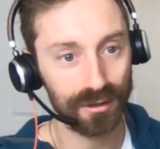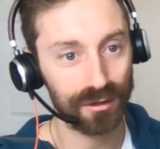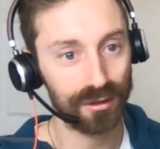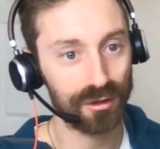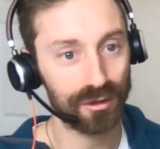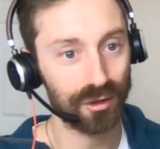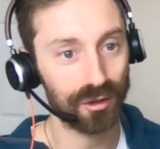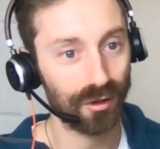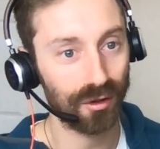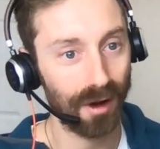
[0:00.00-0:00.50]

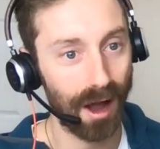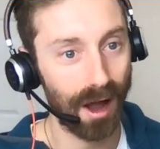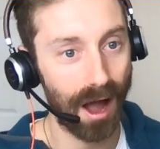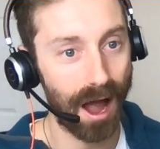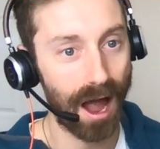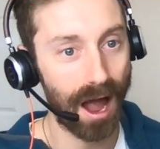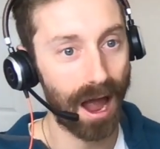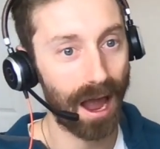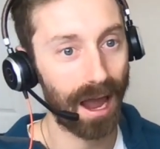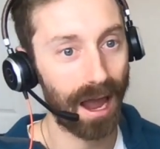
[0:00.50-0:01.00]

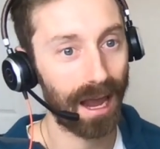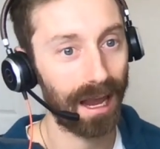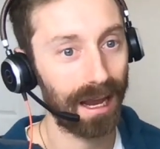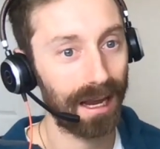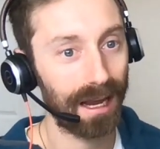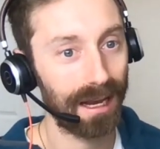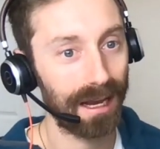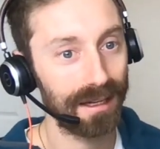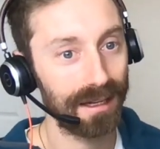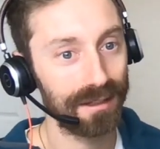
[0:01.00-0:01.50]

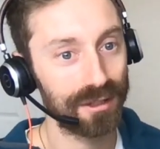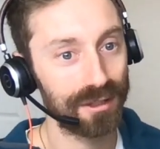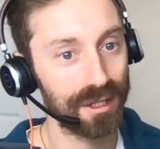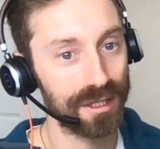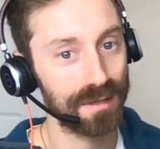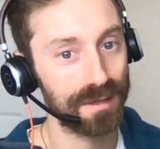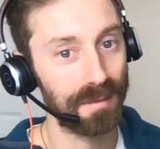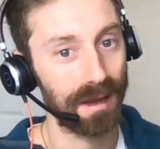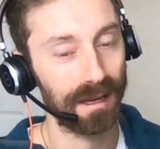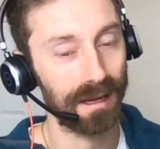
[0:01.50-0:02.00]
try
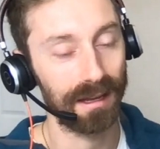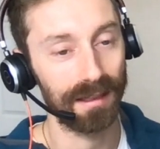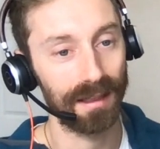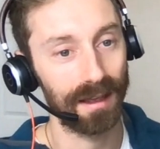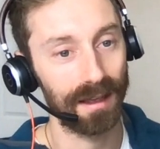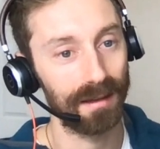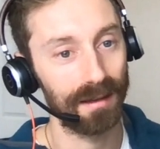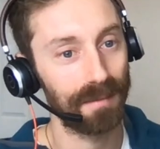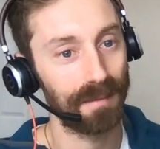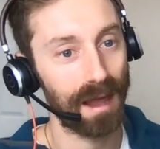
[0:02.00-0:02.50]
just making
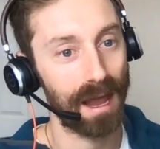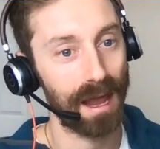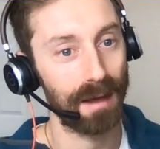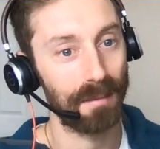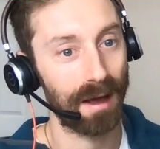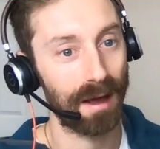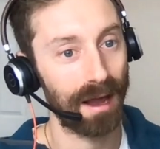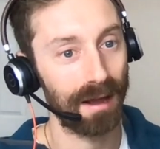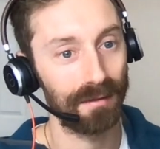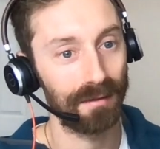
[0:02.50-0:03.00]
the
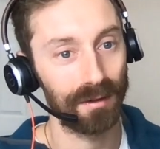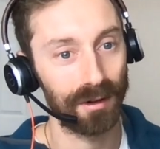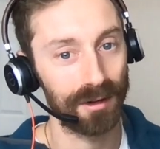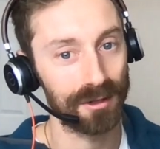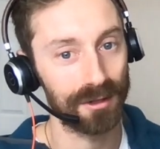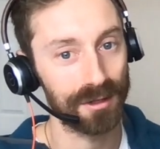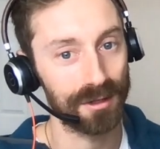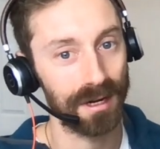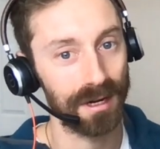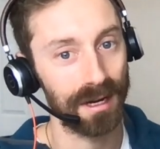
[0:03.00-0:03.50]
AMI have a
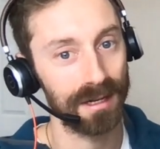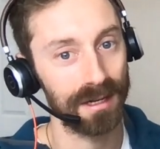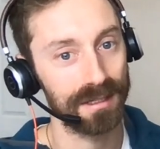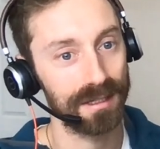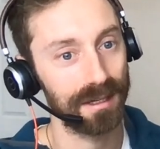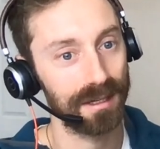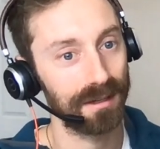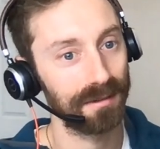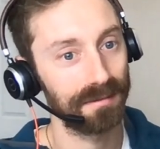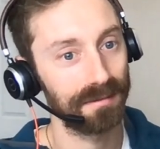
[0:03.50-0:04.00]
larger disk